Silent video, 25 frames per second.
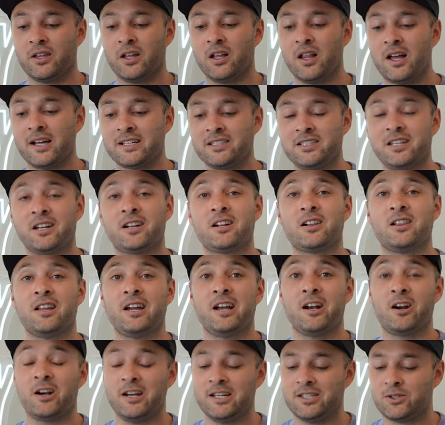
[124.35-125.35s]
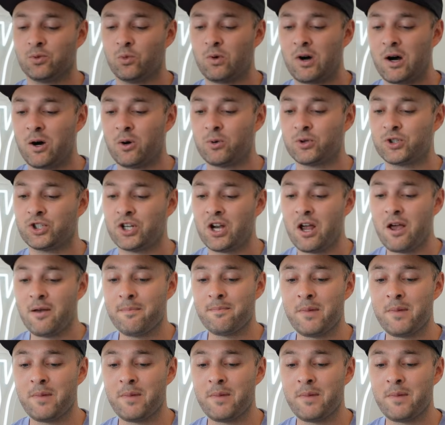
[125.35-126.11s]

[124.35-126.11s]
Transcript: The likes of your Walsh, Walsh,